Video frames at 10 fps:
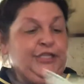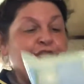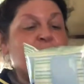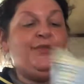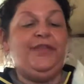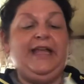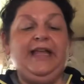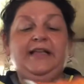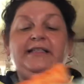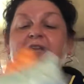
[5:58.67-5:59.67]
Two
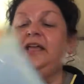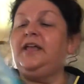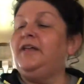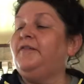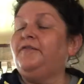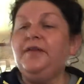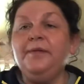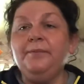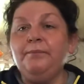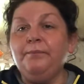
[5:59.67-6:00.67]
things of
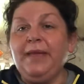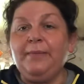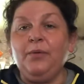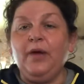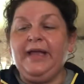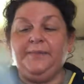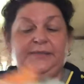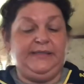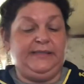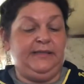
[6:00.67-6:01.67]
baby
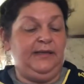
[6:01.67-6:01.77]
wipes.